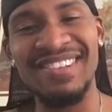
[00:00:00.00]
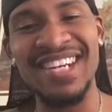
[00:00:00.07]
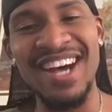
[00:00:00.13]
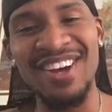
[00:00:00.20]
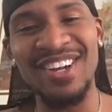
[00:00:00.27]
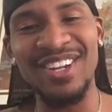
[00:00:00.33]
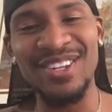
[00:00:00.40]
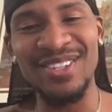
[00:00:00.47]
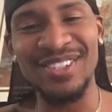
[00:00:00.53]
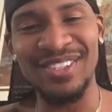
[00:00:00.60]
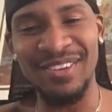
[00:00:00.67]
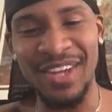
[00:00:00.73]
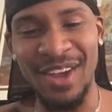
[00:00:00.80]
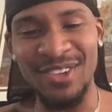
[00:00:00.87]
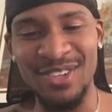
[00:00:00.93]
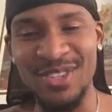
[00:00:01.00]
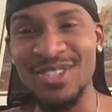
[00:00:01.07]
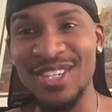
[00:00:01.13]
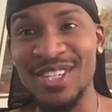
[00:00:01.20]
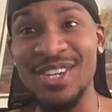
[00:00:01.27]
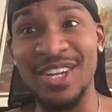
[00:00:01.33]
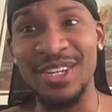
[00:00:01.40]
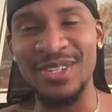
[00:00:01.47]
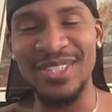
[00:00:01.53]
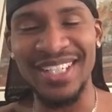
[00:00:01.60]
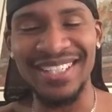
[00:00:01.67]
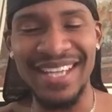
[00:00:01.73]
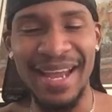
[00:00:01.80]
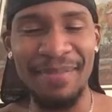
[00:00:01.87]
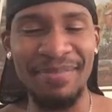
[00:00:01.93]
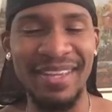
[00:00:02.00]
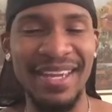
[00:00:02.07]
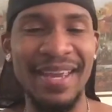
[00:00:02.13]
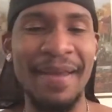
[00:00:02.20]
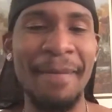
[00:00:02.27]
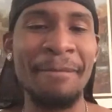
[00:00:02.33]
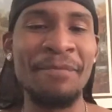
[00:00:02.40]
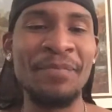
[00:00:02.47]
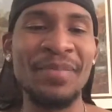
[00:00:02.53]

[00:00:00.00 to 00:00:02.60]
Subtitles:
you don't use it, you lose it type thing.